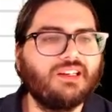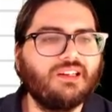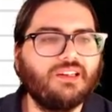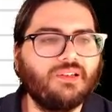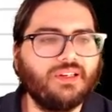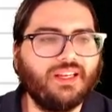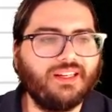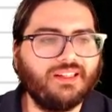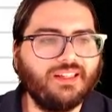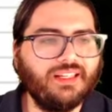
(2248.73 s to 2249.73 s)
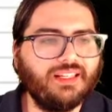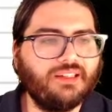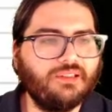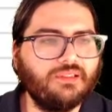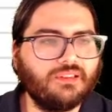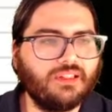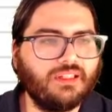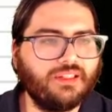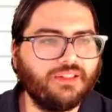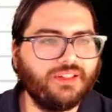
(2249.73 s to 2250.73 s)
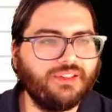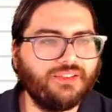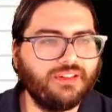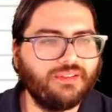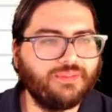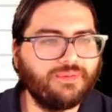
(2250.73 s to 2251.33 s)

Okay, now clear these out.